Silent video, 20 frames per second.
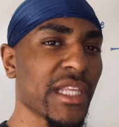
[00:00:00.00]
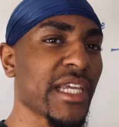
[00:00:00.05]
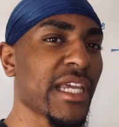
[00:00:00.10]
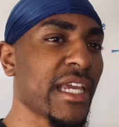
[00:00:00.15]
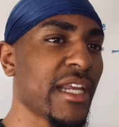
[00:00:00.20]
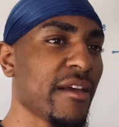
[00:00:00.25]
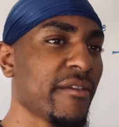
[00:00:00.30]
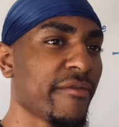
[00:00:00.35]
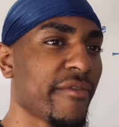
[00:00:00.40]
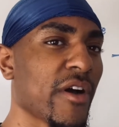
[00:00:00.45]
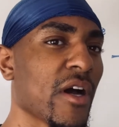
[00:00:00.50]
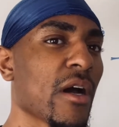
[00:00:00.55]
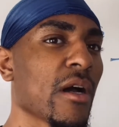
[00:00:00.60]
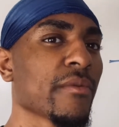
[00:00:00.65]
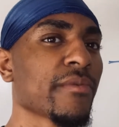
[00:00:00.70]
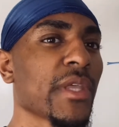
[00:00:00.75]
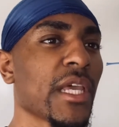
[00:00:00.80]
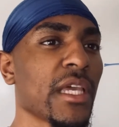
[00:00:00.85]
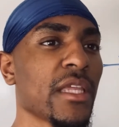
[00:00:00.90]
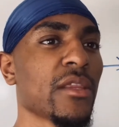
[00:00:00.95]
get
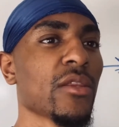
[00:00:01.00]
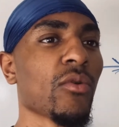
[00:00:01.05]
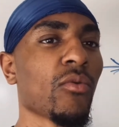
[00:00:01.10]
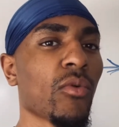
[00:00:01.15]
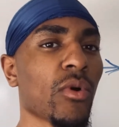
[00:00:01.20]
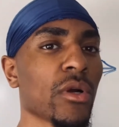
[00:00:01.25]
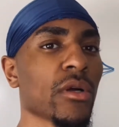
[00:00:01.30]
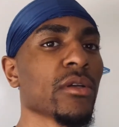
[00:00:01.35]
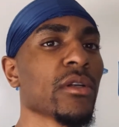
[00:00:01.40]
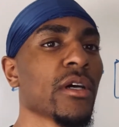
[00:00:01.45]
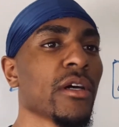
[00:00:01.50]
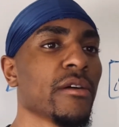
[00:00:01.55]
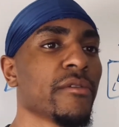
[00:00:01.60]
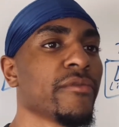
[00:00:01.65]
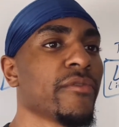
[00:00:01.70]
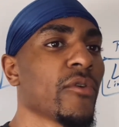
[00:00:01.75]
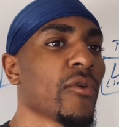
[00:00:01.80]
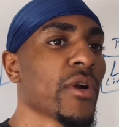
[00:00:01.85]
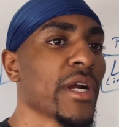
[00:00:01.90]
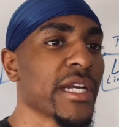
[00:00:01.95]
involved in the world of
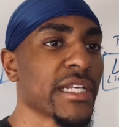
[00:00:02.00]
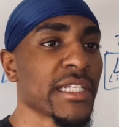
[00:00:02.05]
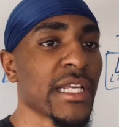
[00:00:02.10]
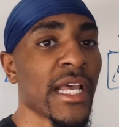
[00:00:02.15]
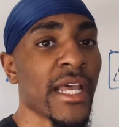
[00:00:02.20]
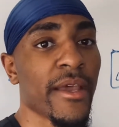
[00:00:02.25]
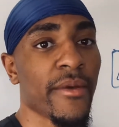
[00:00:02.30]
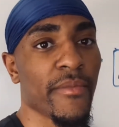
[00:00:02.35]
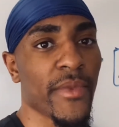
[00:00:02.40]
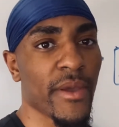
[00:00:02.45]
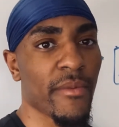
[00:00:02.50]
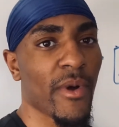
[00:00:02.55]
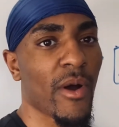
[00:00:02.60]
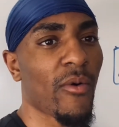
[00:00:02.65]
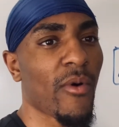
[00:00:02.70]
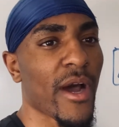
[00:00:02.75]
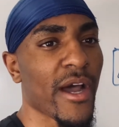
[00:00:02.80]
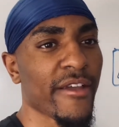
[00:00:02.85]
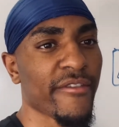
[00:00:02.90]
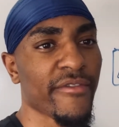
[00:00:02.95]
Forex. Me and my
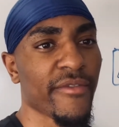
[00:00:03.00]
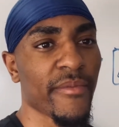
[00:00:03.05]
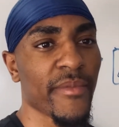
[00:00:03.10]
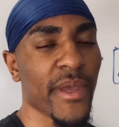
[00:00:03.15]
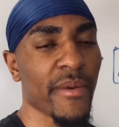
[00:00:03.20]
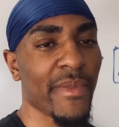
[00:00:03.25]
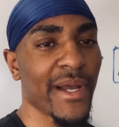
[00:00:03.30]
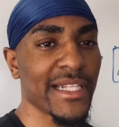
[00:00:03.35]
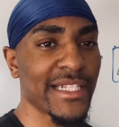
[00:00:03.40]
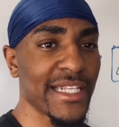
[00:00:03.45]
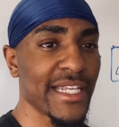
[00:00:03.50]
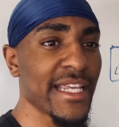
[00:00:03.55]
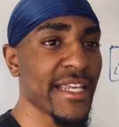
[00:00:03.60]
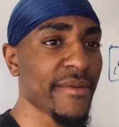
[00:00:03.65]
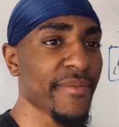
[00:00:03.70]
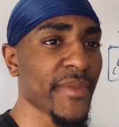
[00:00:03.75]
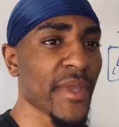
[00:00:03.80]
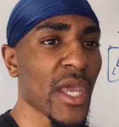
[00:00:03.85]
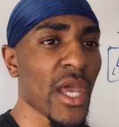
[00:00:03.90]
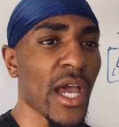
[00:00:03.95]
wife, me and my
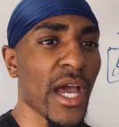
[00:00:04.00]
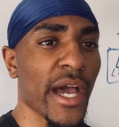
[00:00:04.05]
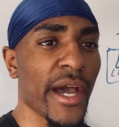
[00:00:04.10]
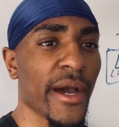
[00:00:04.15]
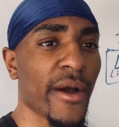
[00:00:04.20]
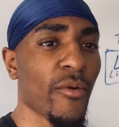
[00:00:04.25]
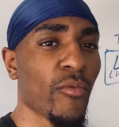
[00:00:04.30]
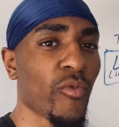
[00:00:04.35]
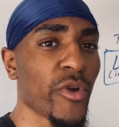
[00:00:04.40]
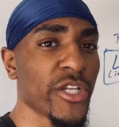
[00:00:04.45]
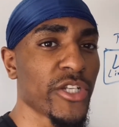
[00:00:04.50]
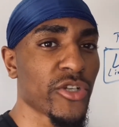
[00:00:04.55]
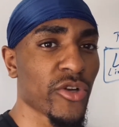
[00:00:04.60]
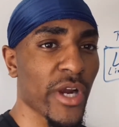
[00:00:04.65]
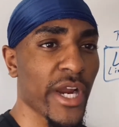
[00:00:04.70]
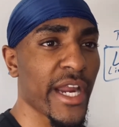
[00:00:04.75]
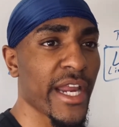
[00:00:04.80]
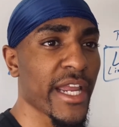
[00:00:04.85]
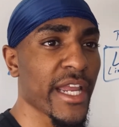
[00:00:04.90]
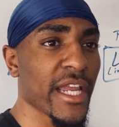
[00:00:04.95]
team, we
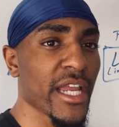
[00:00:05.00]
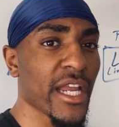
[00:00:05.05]
trade